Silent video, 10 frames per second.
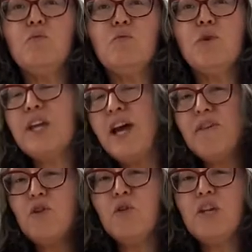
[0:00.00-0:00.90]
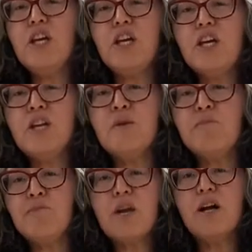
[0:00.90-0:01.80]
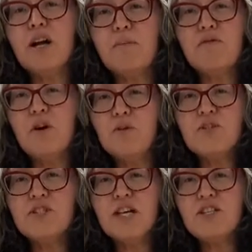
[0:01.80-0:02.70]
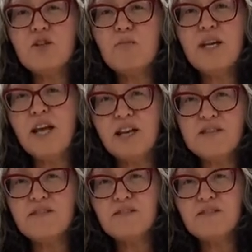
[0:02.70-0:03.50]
would have only eaten a cup of oats and 2 bananas.